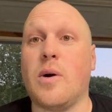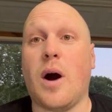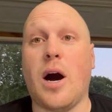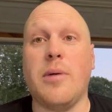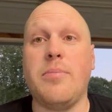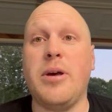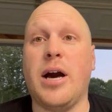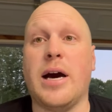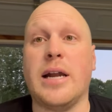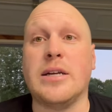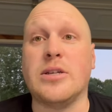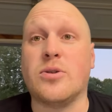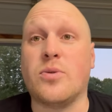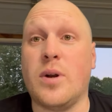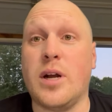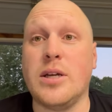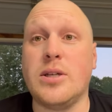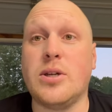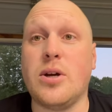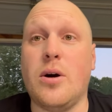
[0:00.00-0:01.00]
I'll be honest,
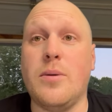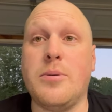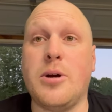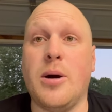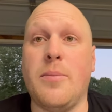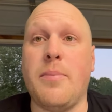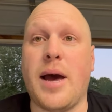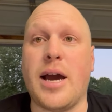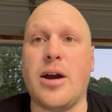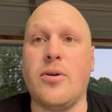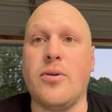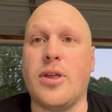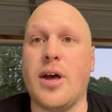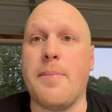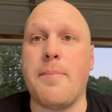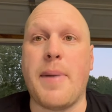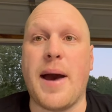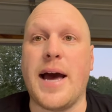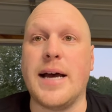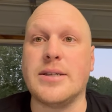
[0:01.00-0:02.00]
when I saw him come back with
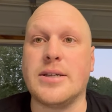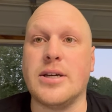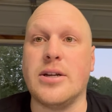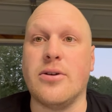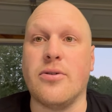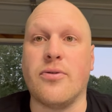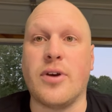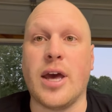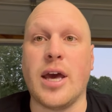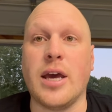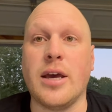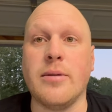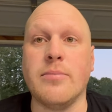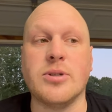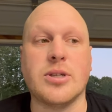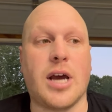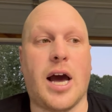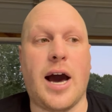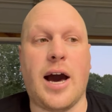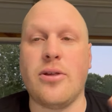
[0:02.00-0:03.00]
that basket of
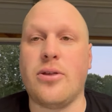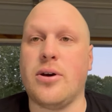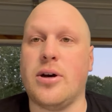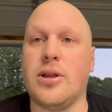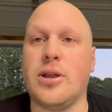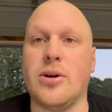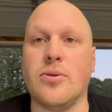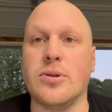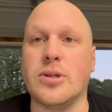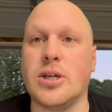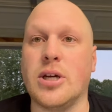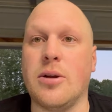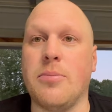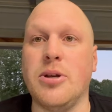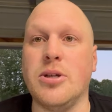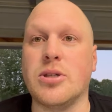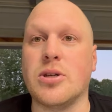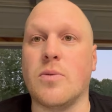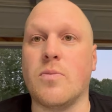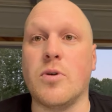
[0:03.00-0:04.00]
games, I thought there was going to
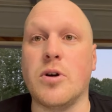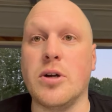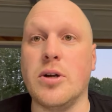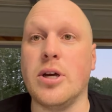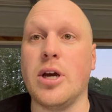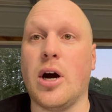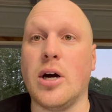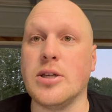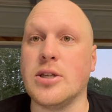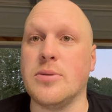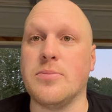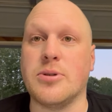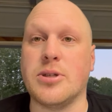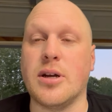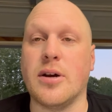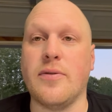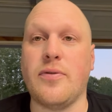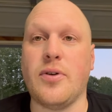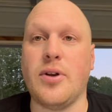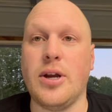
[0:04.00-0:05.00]
be some really awesome
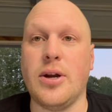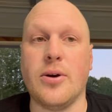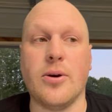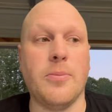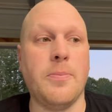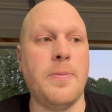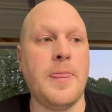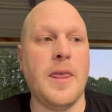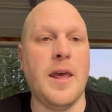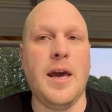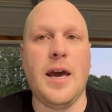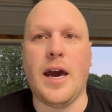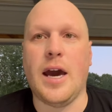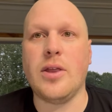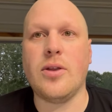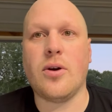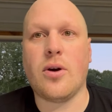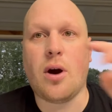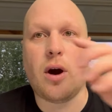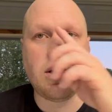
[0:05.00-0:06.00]
stuff in here.
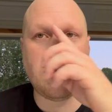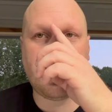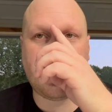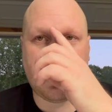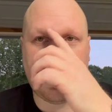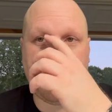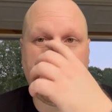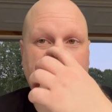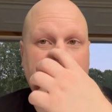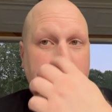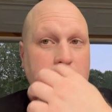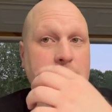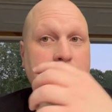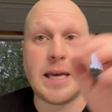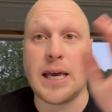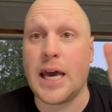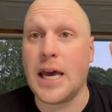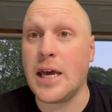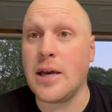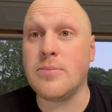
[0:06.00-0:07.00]
And there are some
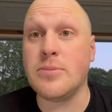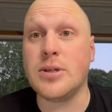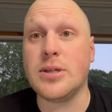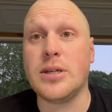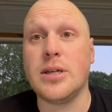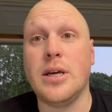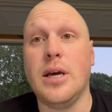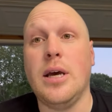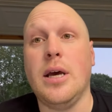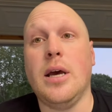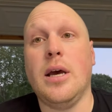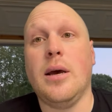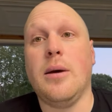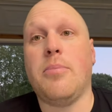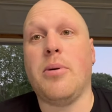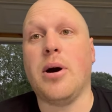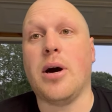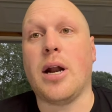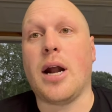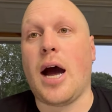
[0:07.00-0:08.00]
decent games,
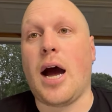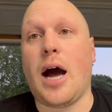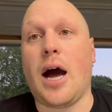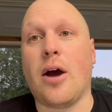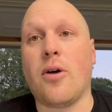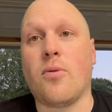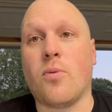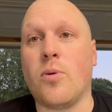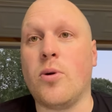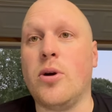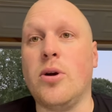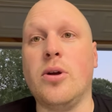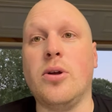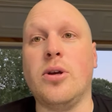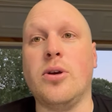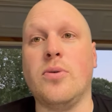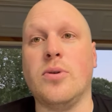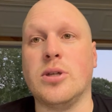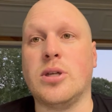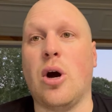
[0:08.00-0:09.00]
but I
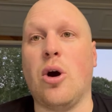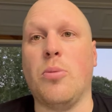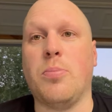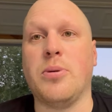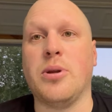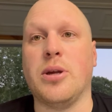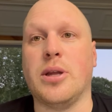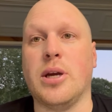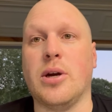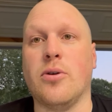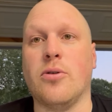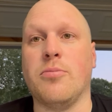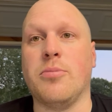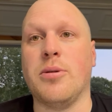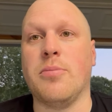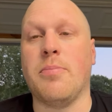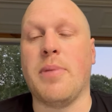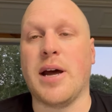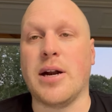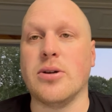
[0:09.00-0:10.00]
really was hoping that there would
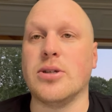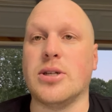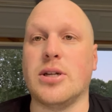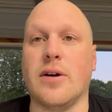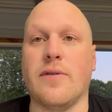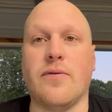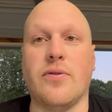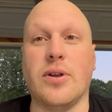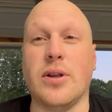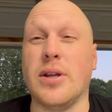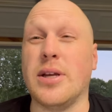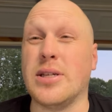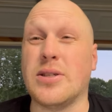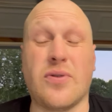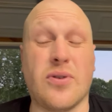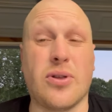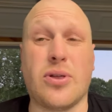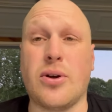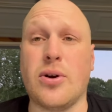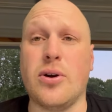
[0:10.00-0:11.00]
be better stuff than this.
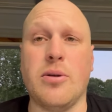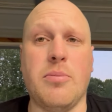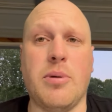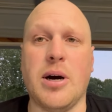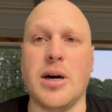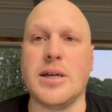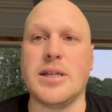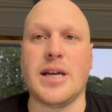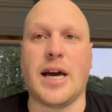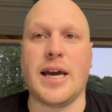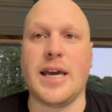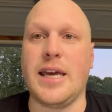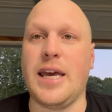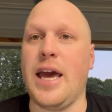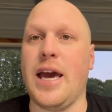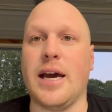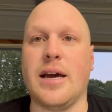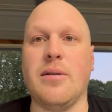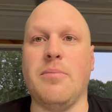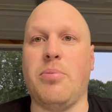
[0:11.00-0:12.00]
For 30 bucks, I
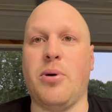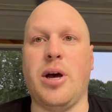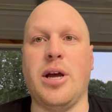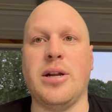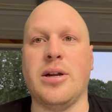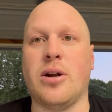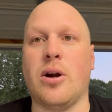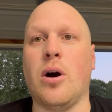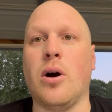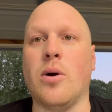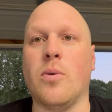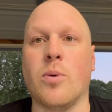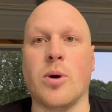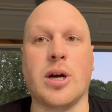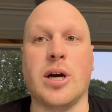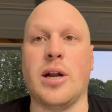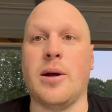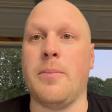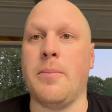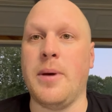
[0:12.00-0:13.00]
can't complain at all.
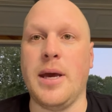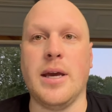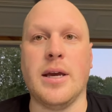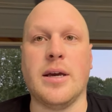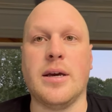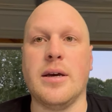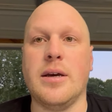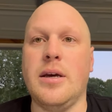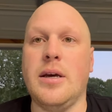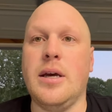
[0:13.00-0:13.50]
We're going to make